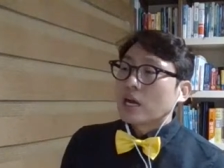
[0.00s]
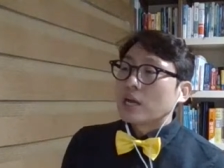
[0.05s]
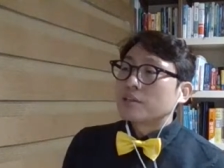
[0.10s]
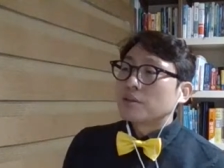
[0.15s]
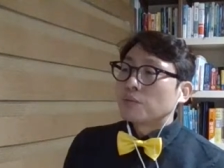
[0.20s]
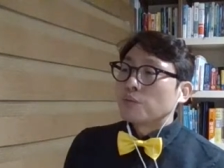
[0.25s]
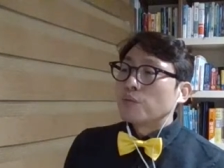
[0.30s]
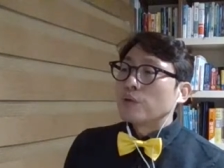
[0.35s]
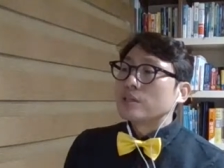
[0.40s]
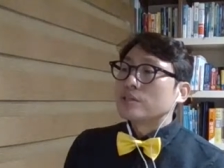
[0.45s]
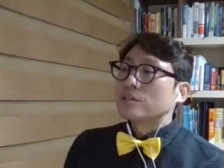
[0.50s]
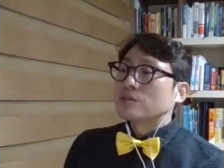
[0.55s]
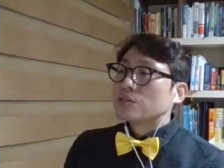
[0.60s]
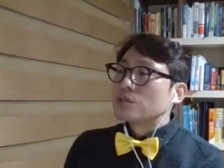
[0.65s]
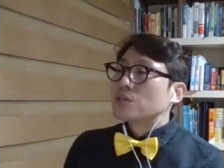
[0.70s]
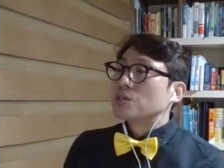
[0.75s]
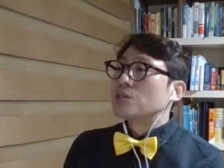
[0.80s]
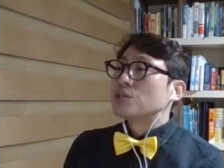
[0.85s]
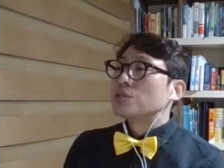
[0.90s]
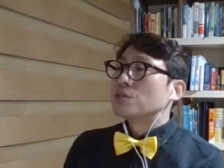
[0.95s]
kind of region
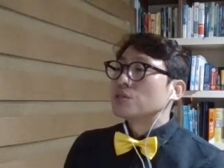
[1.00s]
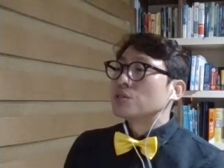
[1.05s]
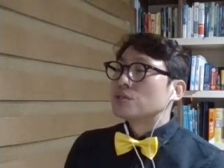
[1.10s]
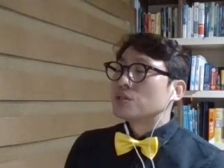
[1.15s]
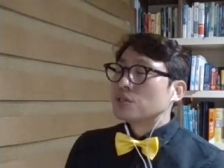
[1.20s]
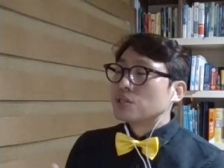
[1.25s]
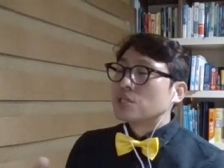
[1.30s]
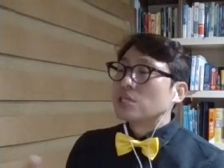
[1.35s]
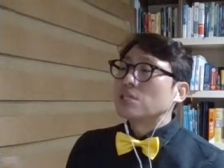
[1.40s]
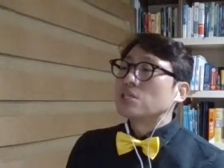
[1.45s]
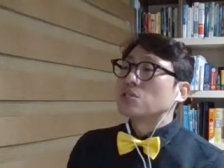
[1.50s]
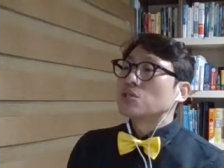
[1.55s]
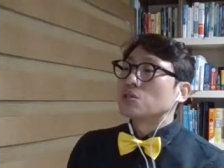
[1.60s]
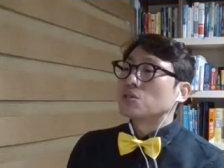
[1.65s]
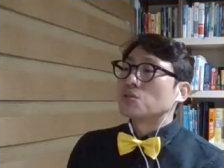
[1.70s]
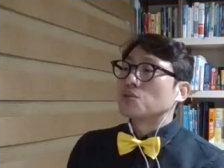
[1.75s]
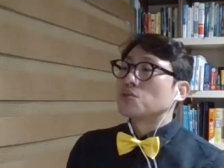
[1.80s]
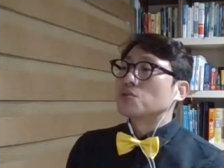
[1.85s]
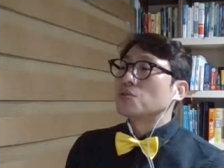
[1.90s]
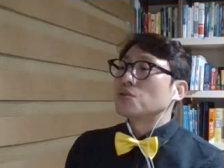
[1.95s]
did
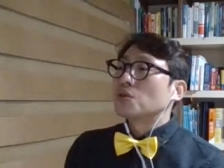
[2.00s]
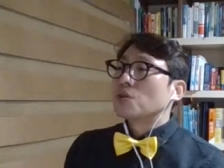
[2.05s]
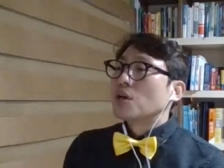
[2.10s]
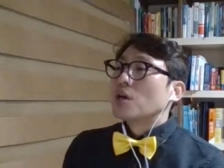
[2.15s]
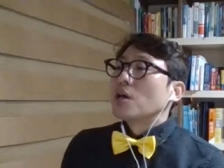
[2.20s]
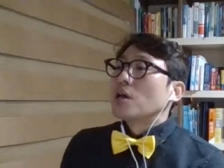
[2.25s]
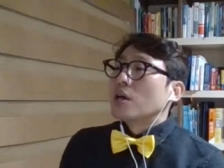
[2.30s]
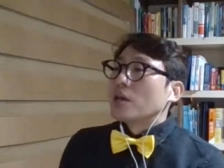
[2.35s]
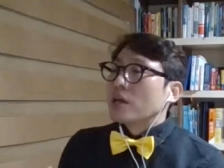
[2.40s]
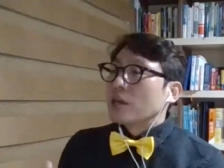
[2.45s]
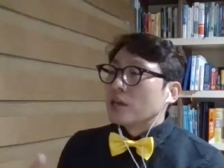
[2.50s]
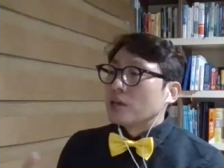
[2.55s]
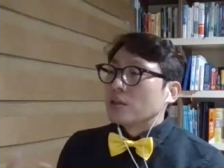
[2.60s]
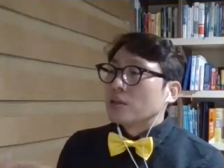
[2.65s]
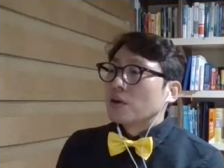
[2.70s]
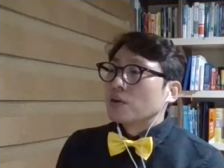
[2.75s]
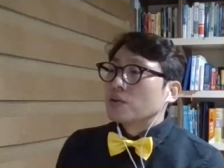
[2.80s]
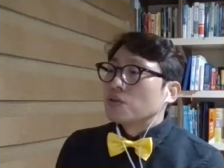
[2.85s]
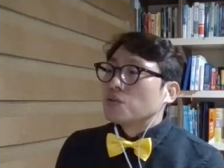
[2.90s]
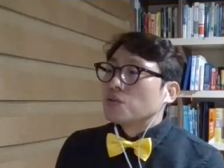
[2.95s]
you
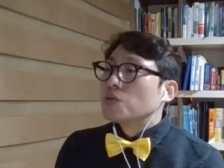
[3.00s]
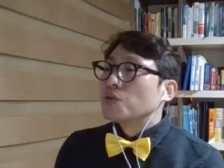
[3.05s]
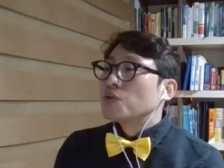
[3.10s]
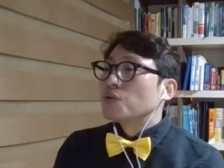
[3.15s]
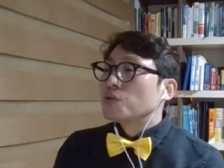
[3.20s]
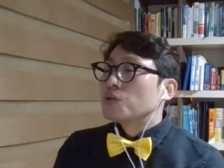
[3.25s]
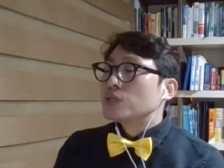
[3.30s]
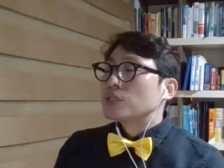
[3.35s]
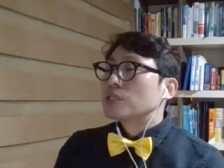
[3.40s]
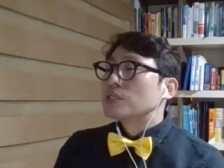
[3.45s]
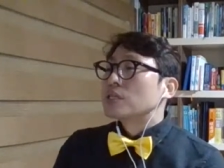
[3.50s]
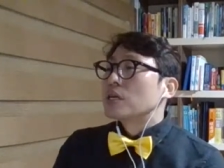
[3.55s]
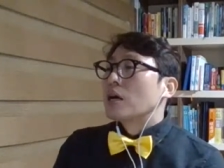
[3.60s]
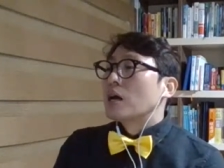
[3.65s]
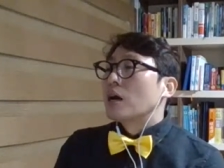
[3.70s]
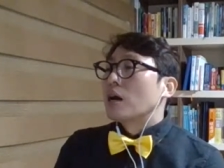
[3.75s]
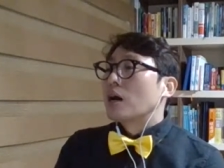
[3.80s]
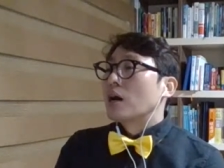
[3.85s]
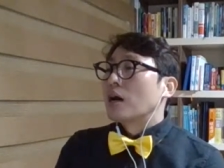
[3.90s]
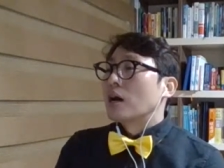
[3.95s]
use
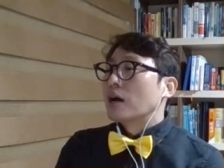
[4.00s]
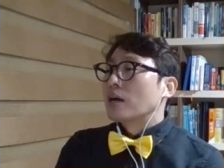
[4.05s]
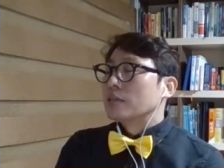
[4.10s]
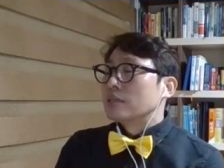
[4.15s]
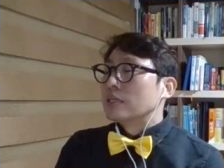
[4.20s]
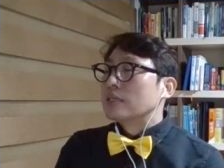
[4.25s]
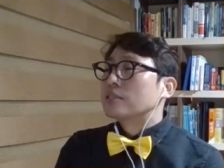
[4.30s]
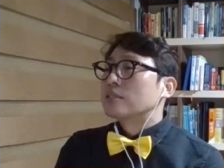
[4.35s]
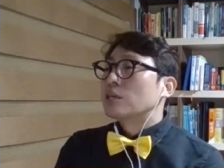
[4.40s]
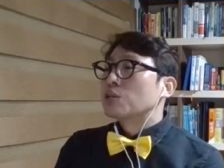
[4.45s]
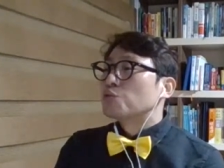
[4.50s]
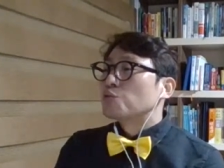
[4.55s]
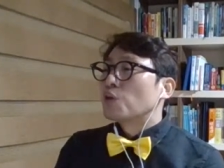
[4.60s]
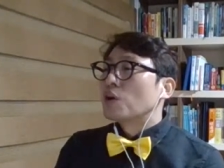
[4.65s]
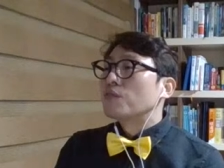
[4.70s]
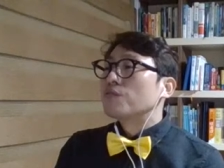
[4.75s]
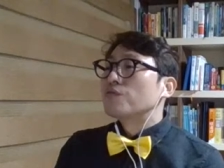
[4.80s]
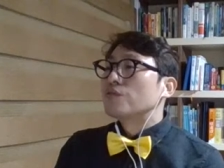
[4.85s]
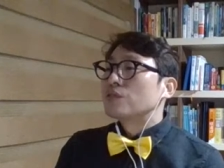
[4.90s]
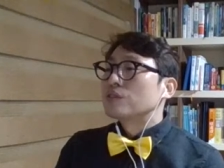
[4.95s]
D10
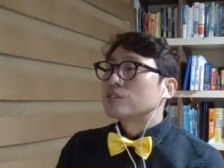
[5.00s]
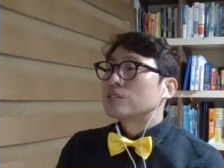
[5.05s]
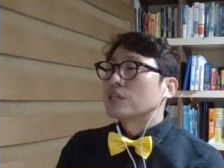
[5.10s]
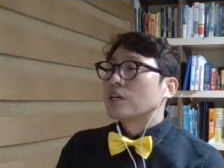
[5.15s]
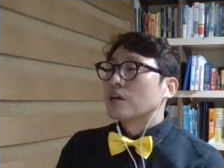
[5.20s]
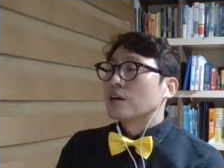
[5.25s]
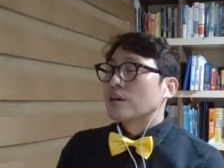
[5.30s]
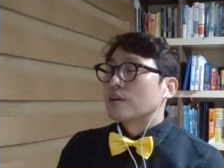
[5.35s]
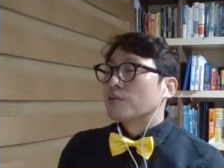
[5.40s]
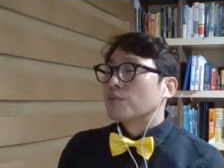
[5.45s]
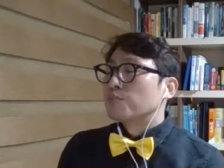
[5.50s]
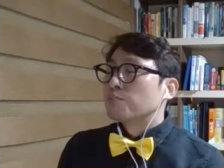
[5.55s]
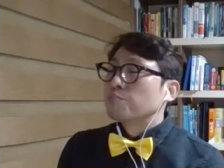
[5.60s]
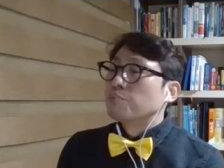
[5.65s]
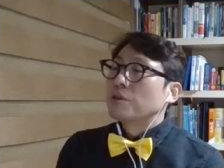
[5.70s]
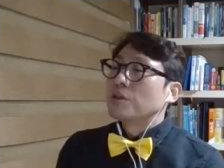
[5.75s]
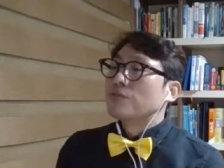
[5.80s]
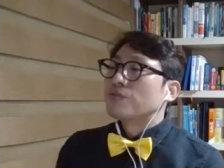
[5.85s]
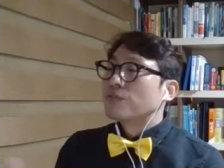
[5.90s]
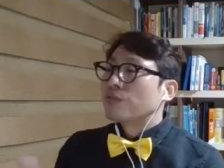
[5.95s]
one visa
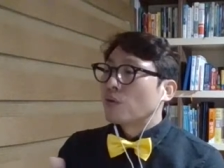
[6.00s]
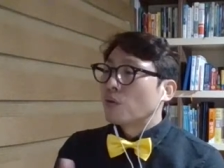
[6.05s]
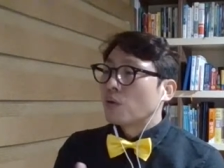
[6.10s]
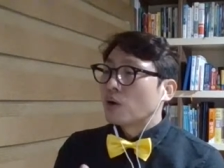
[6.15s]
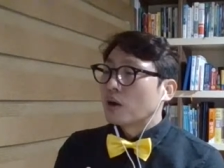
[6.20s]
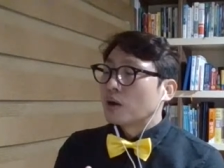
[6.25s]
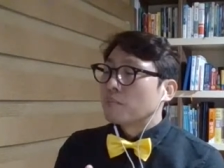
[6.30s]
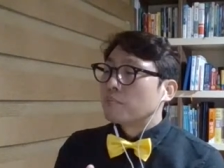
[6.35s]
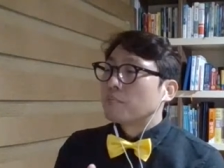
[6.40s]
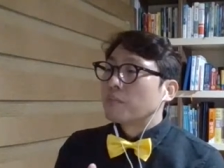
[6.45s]
before?